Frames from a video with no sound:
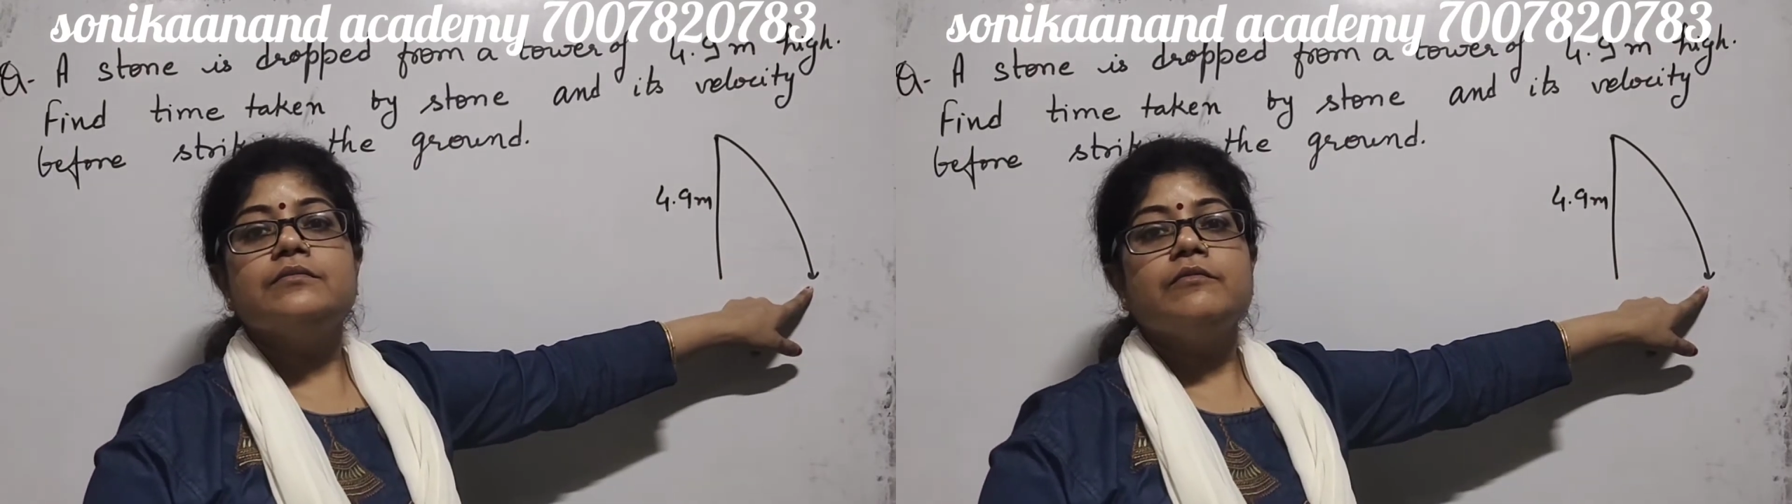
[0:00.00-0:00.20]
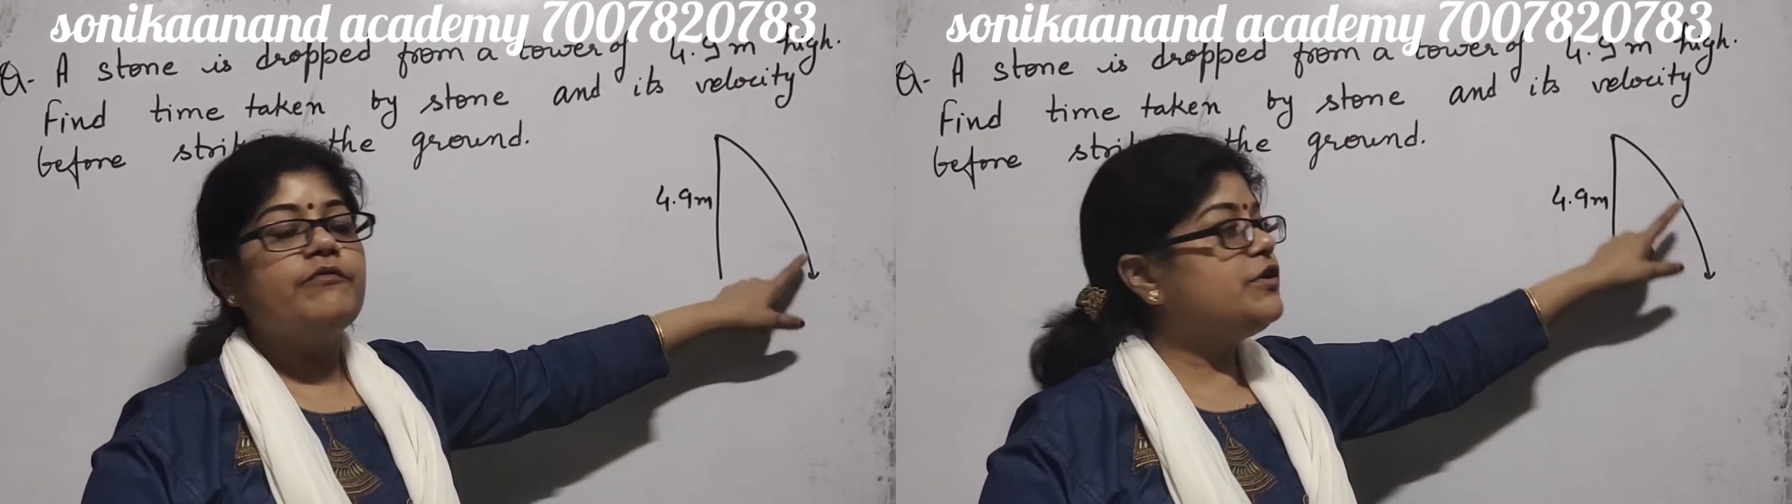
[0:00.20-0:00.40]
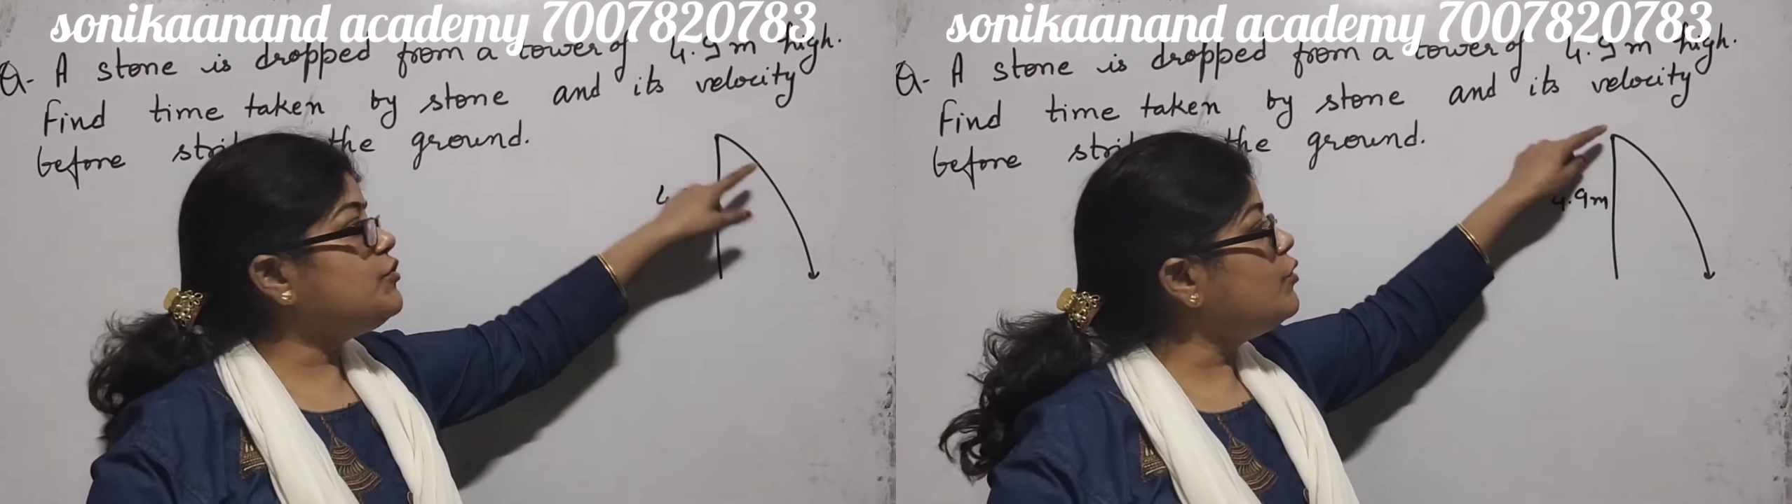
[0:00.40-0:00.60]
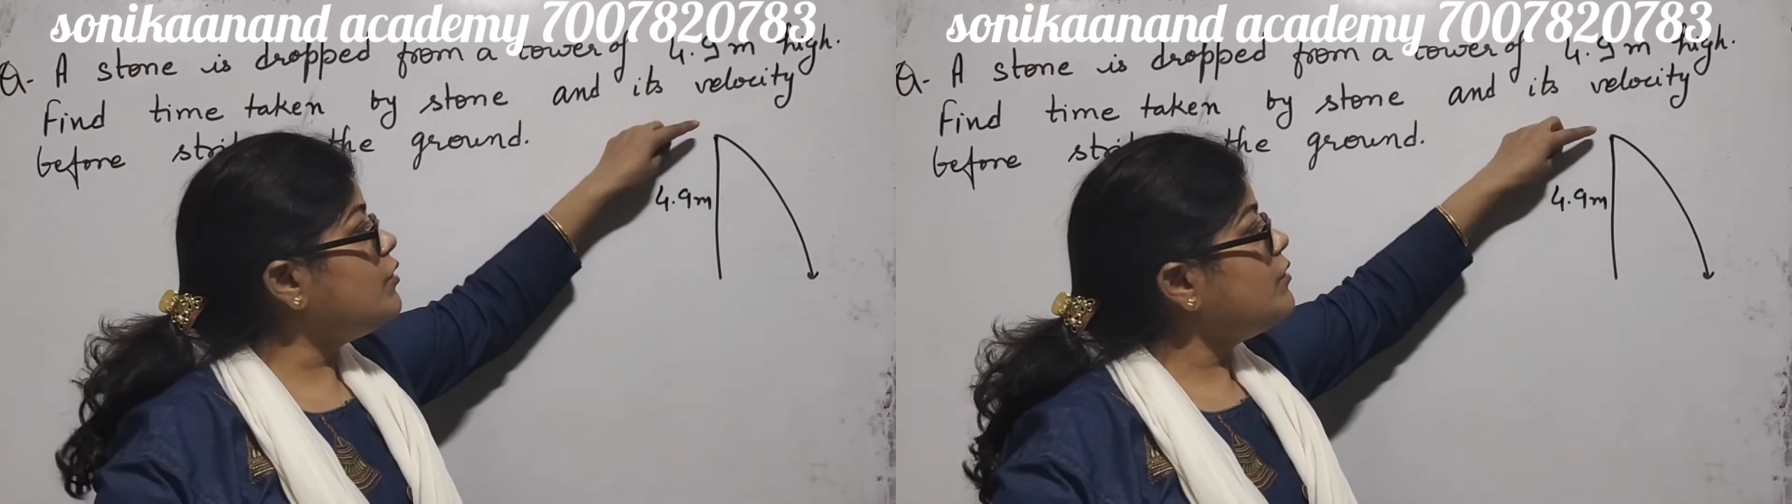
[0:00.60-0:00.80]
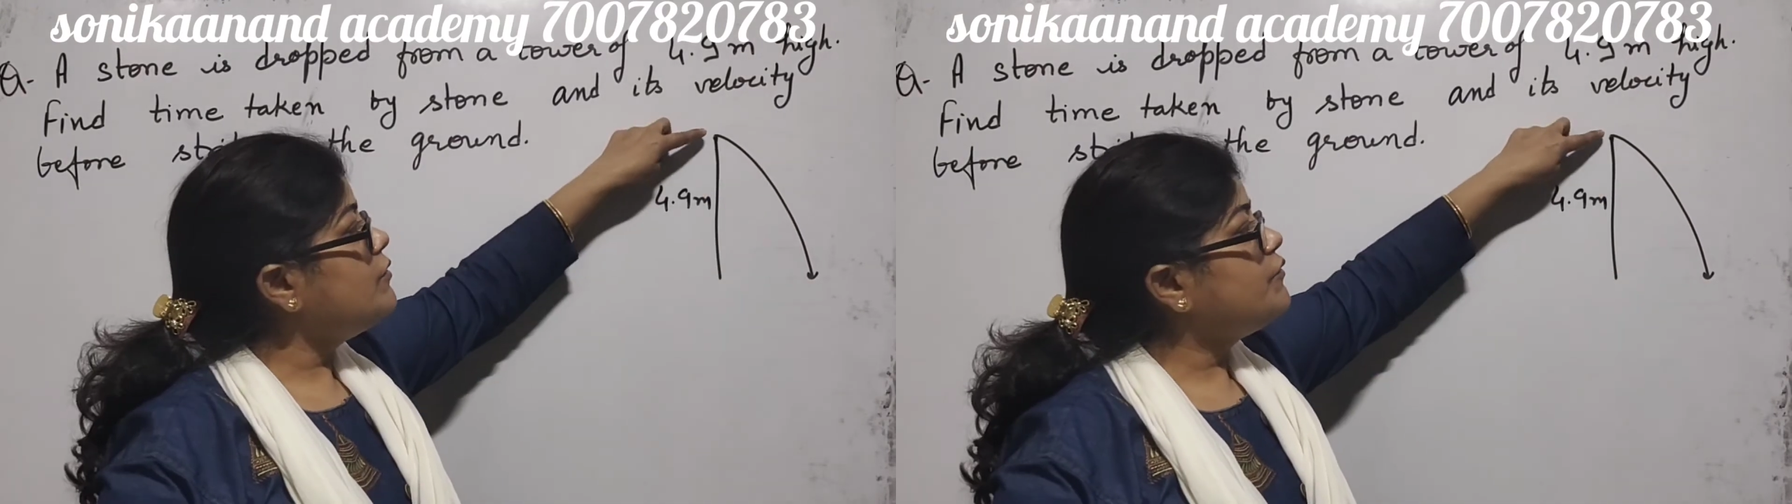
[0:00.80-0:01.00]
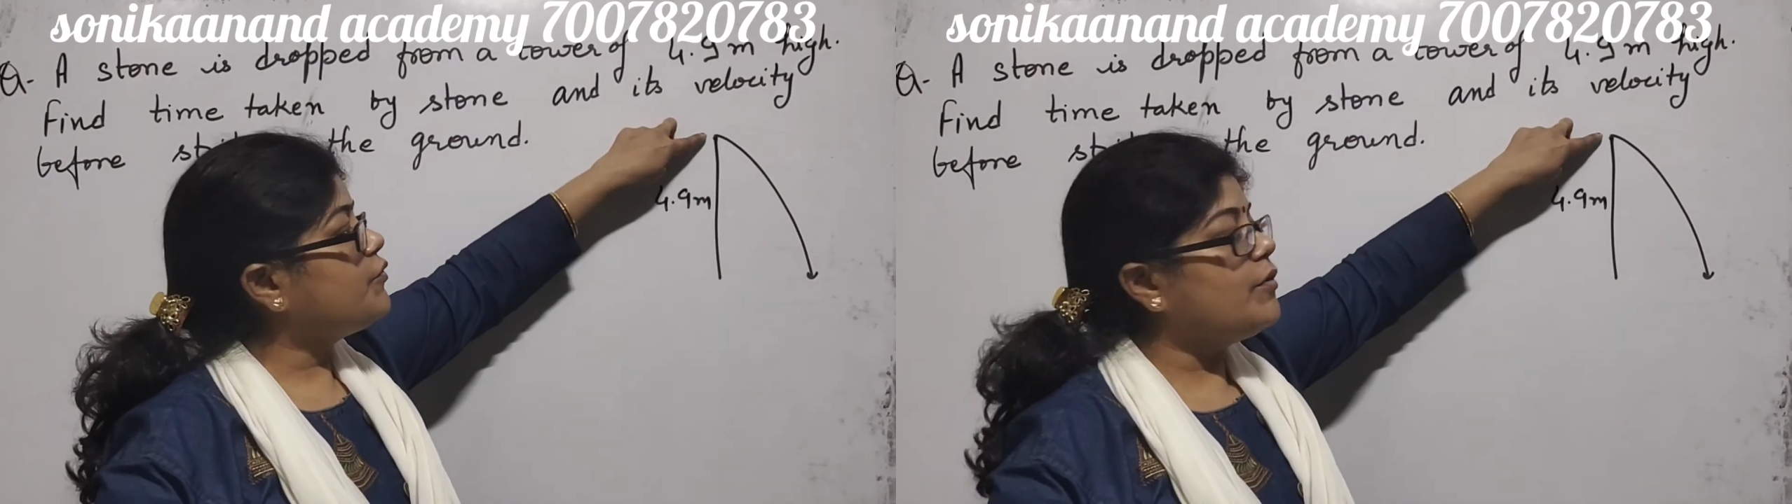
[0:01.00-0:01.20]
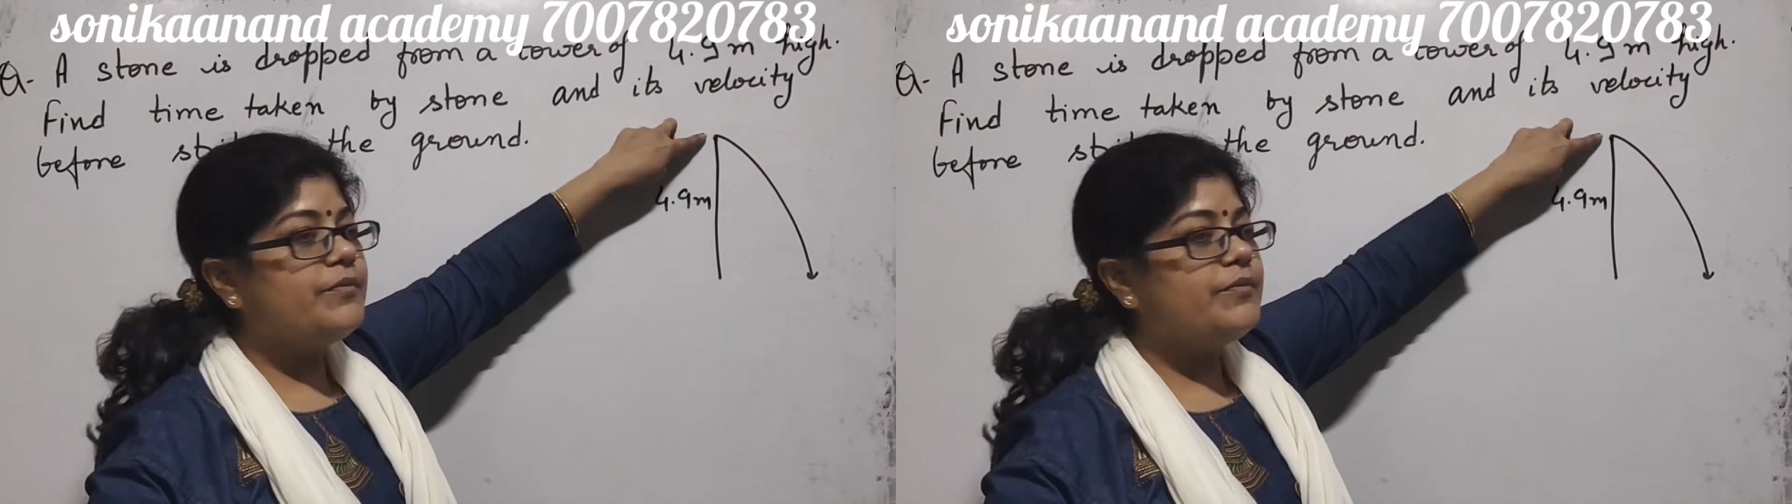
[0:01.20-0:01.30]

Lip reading: We throw from